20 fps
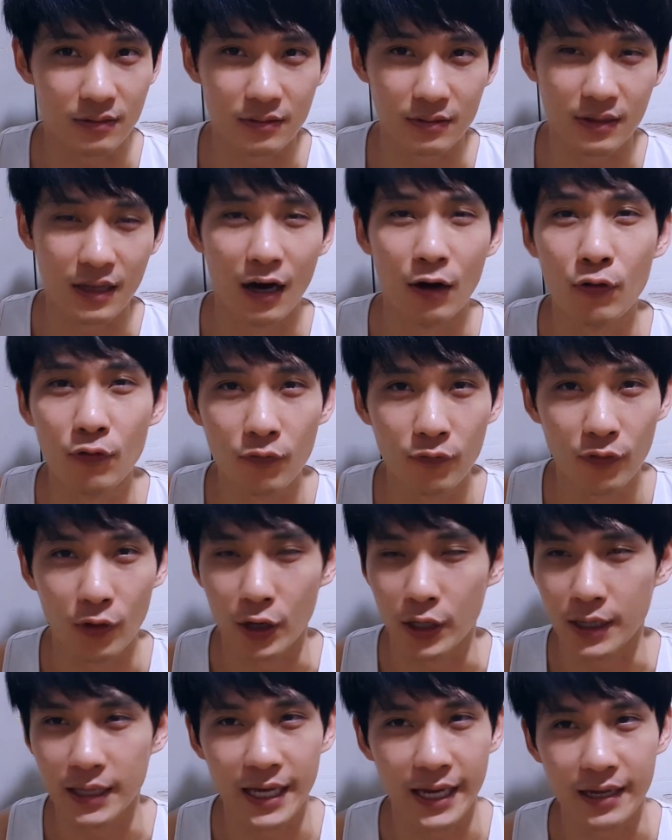down
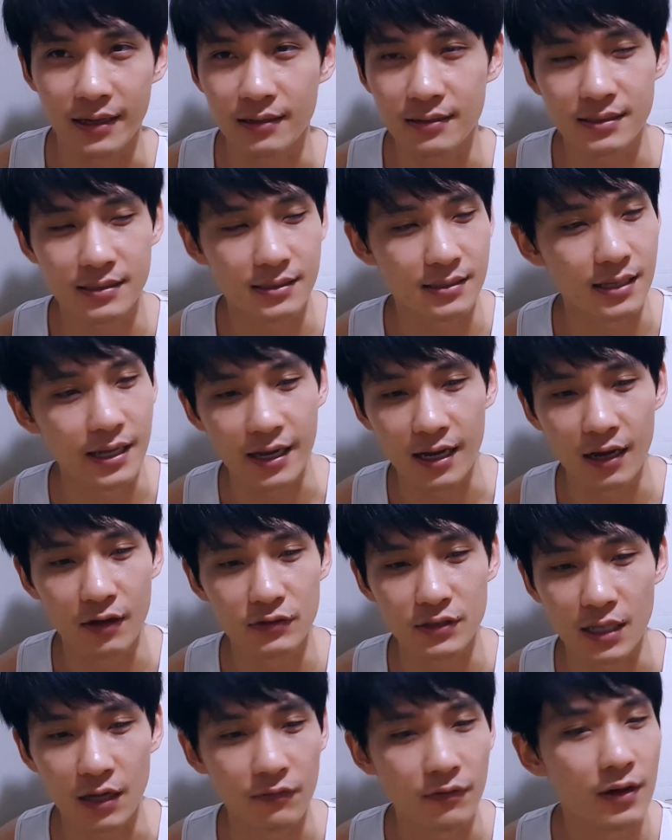void decks, that kind of
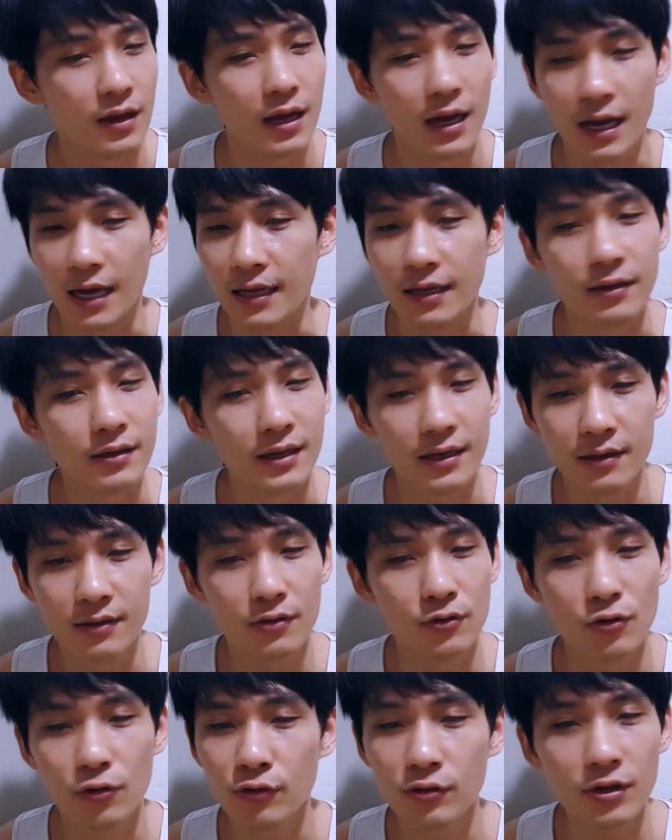stuff. I
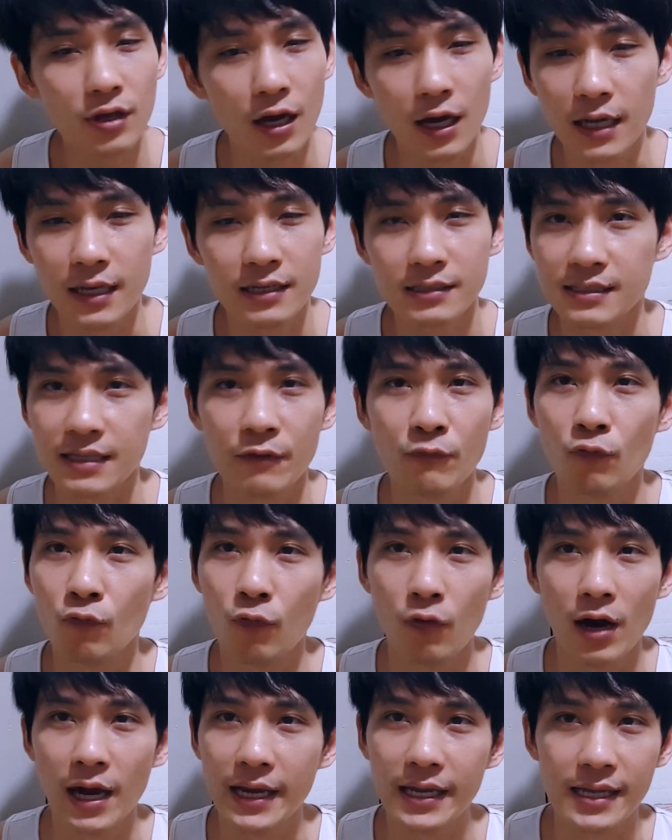could not understand
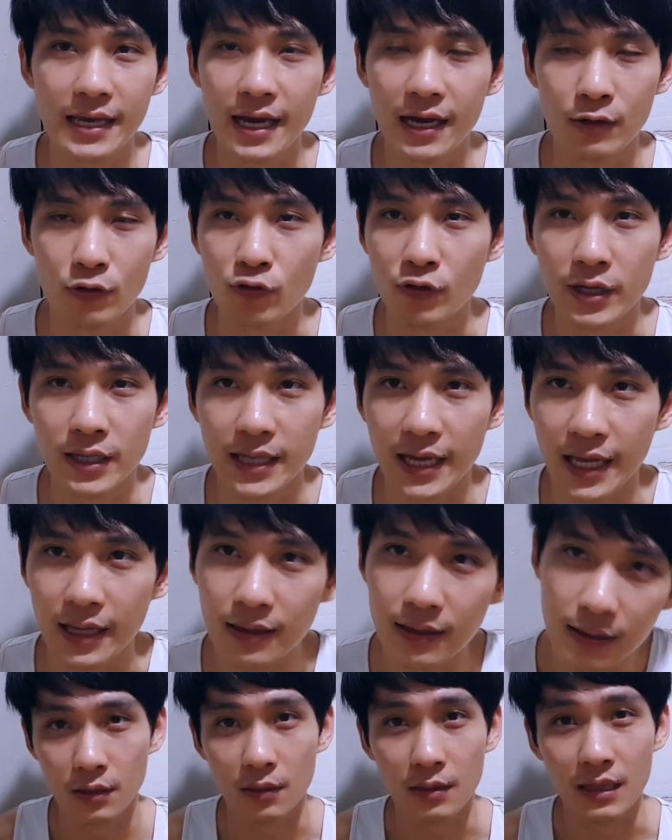why they are doing that.
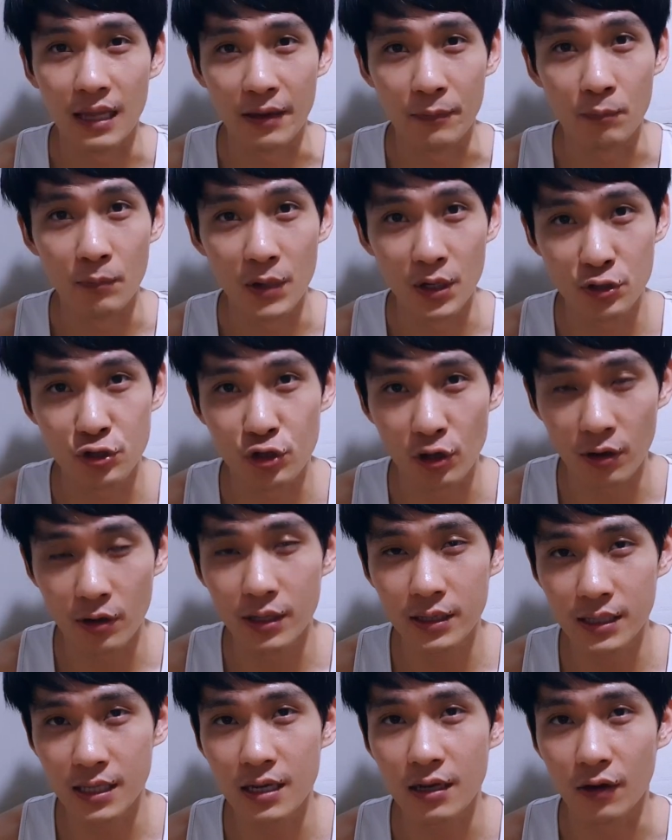Like,
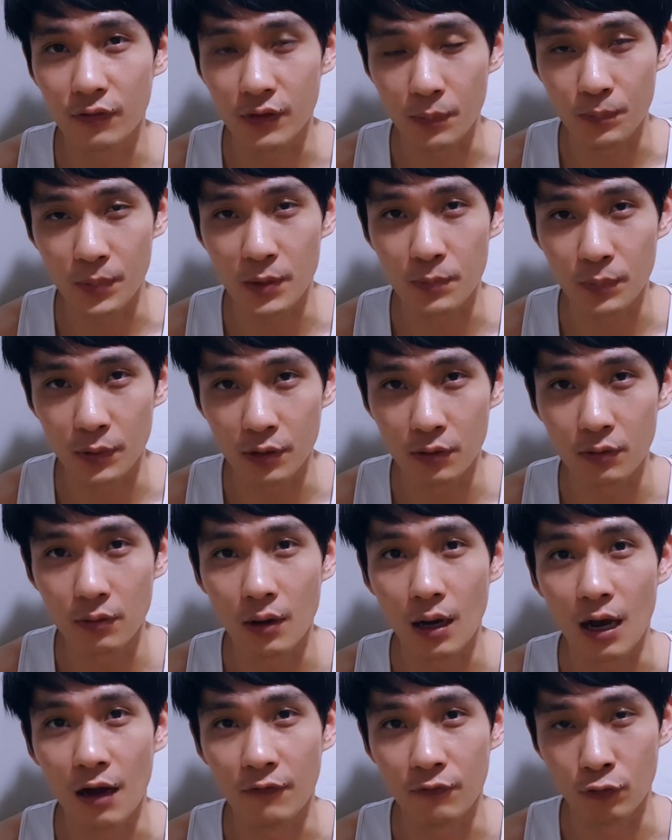majority of the
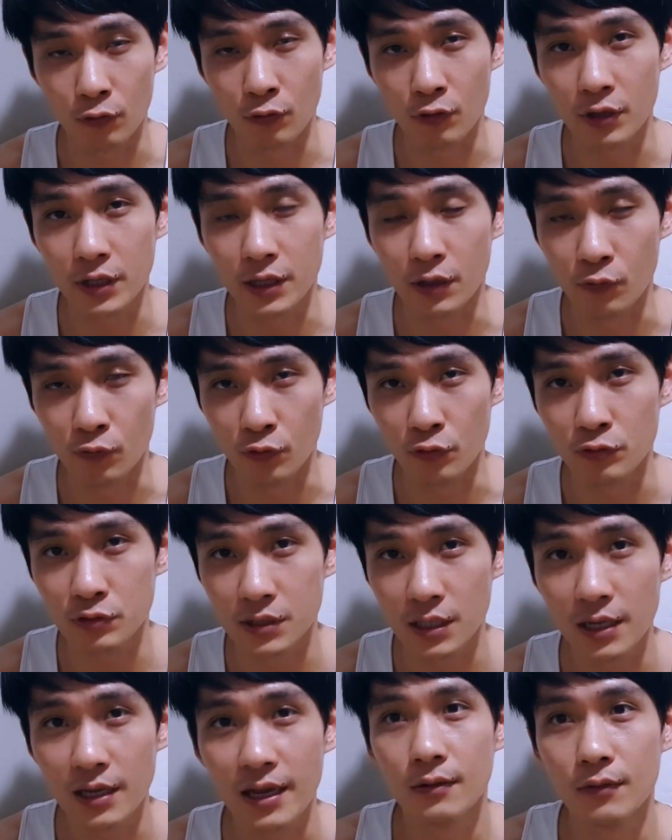people are following the rules.
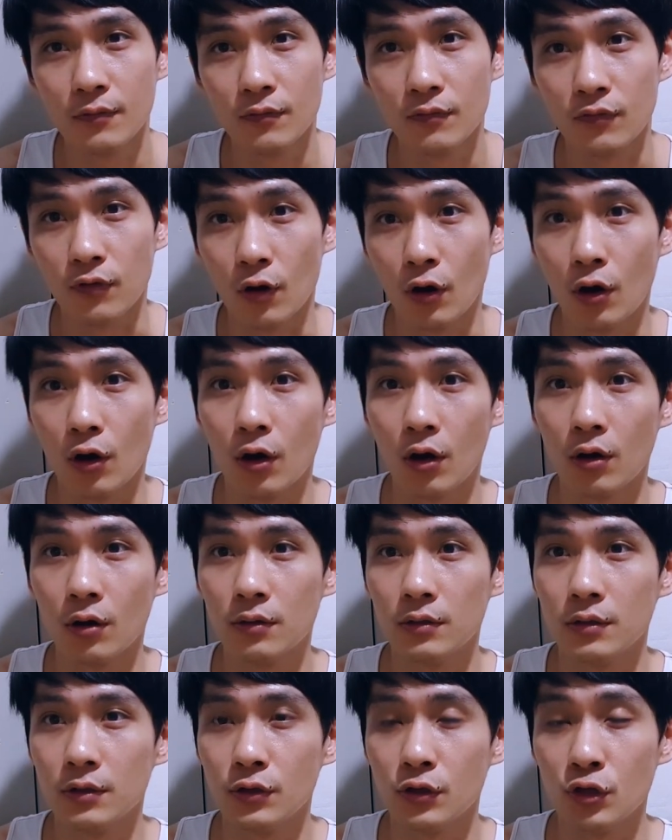For
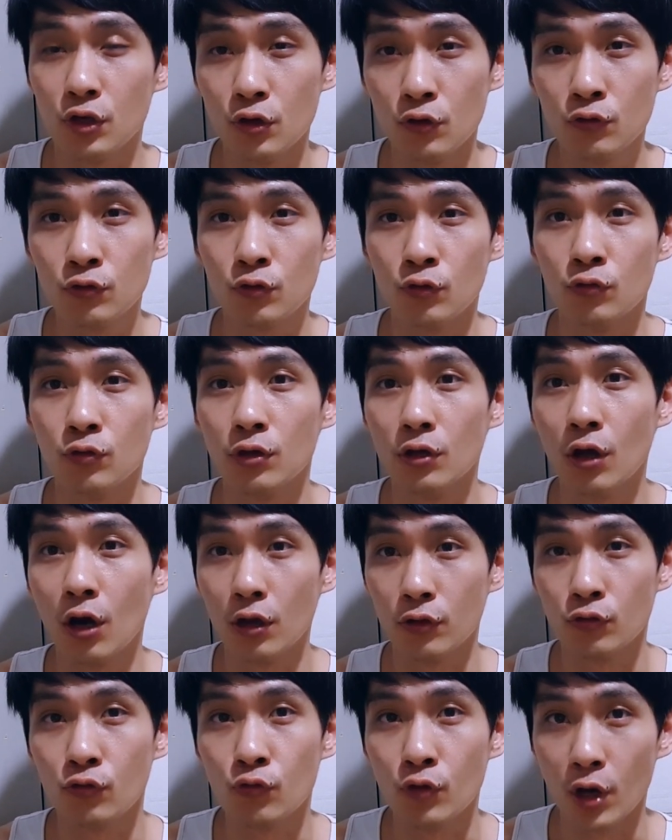you to
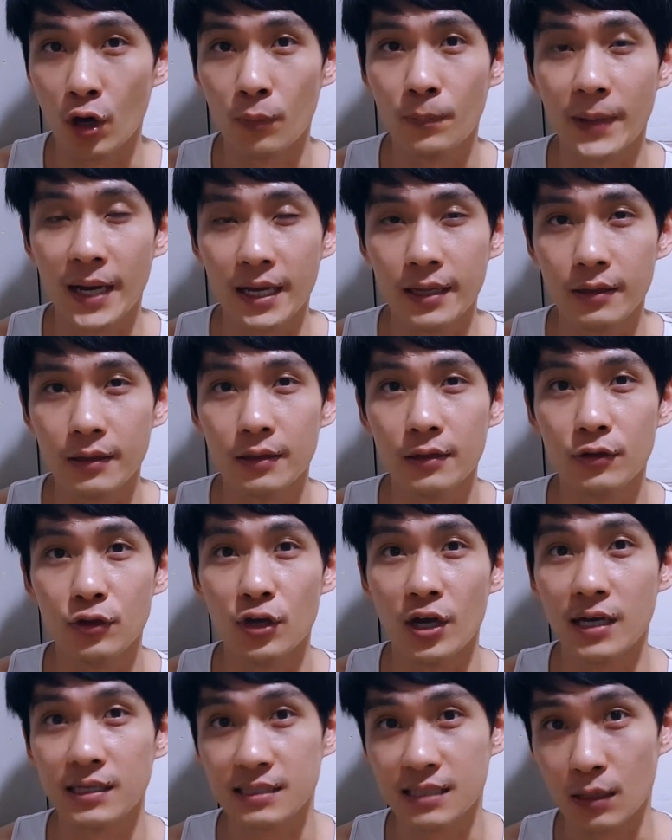not do your part,
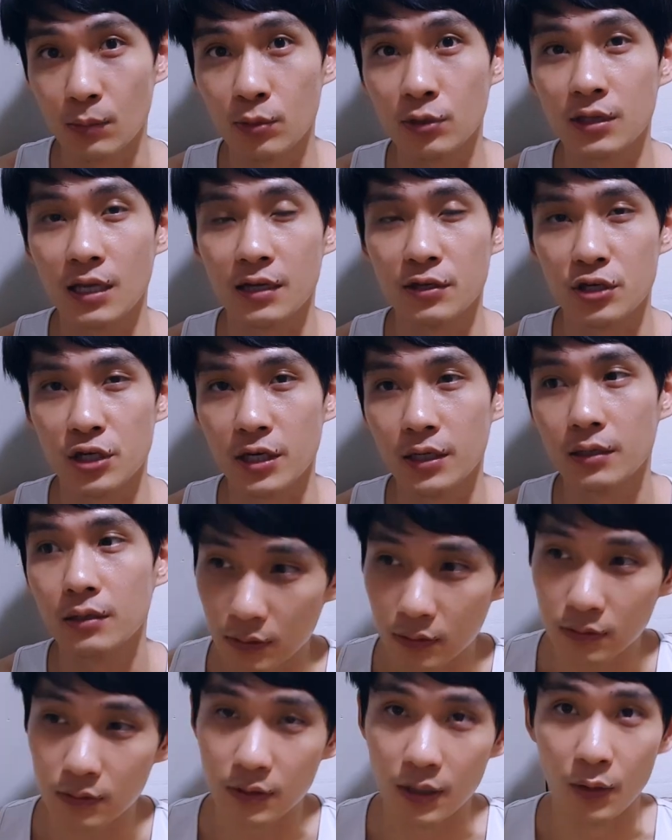you are sabotaging
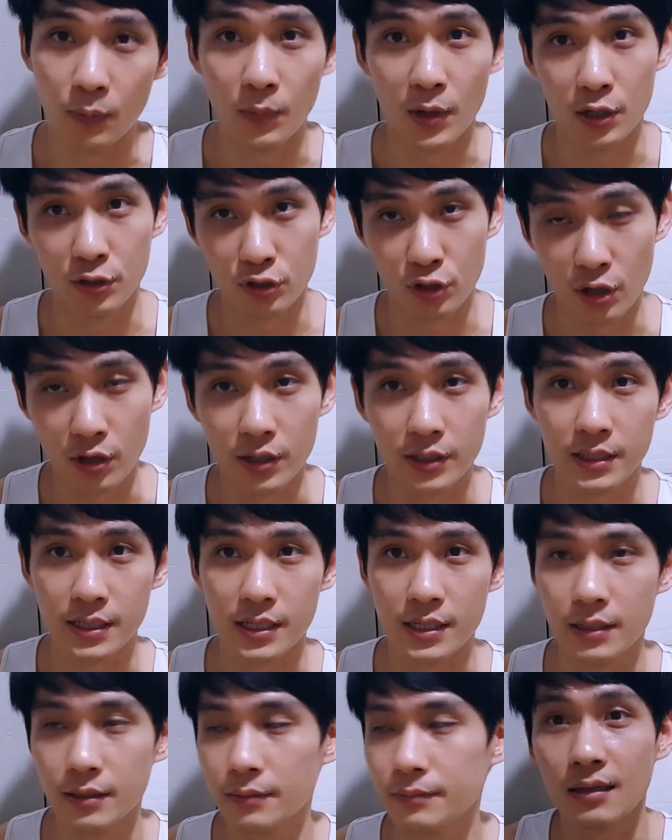the
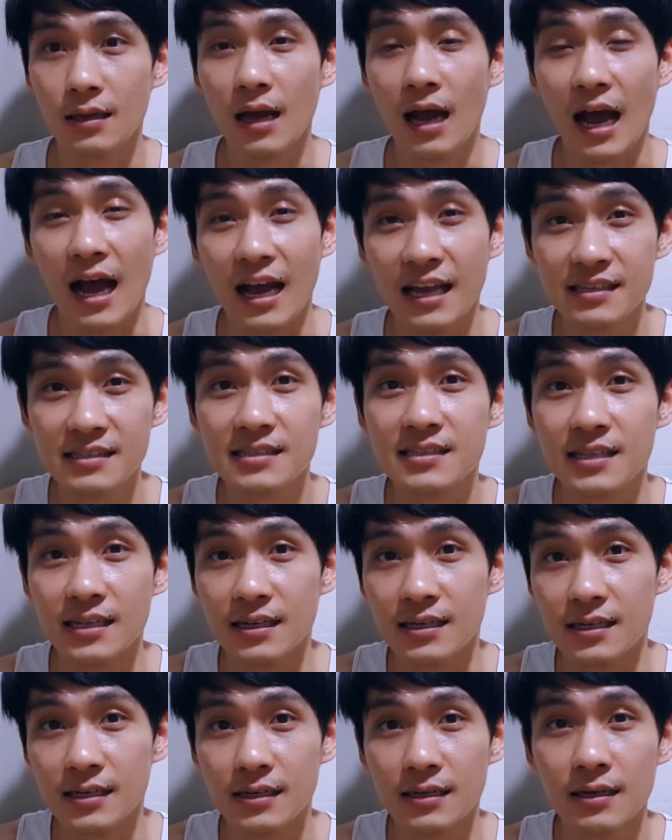majority. Hence
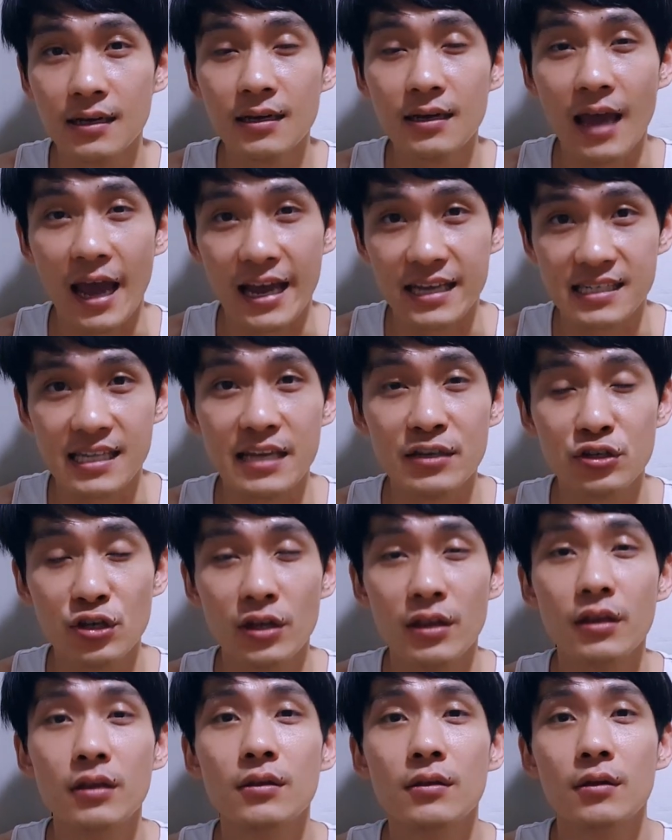the
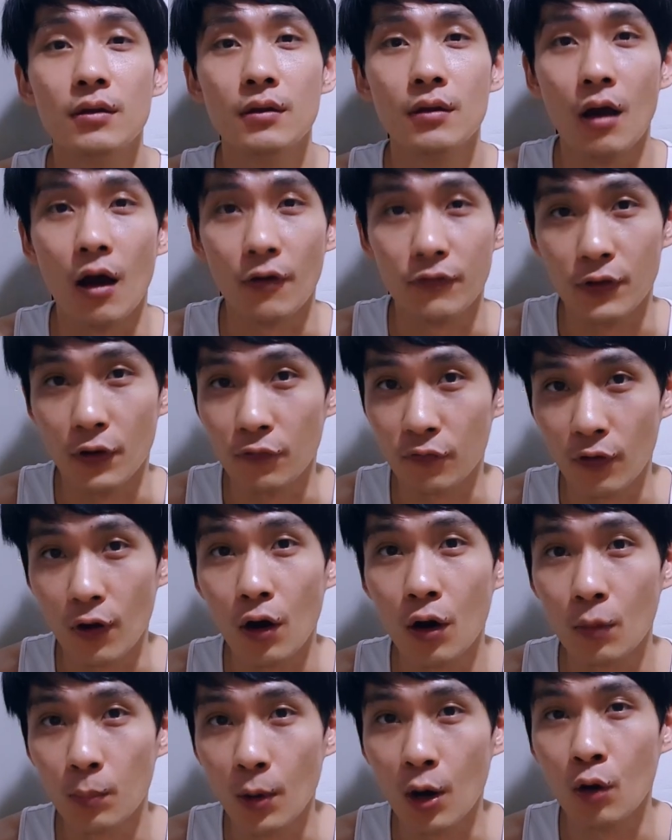extension of the
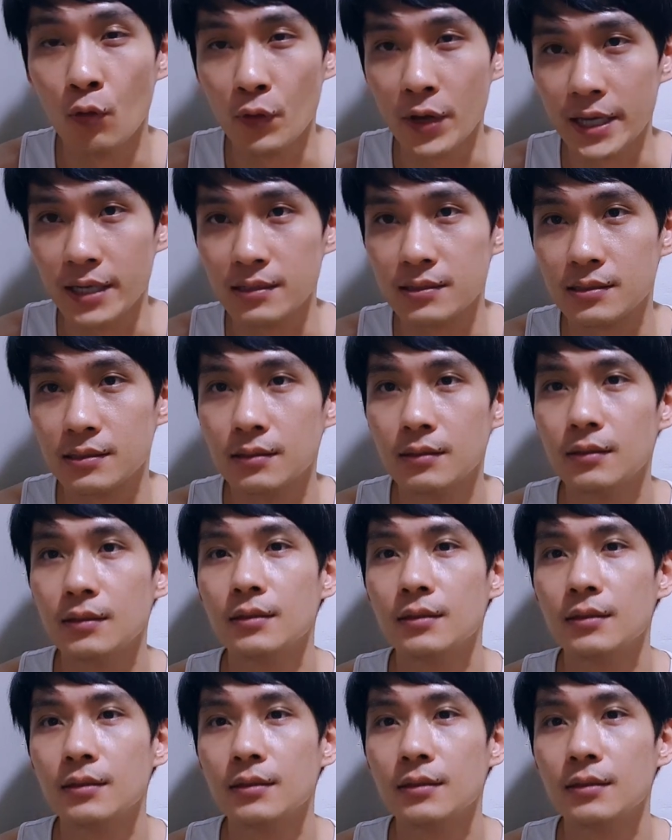4 more weeks.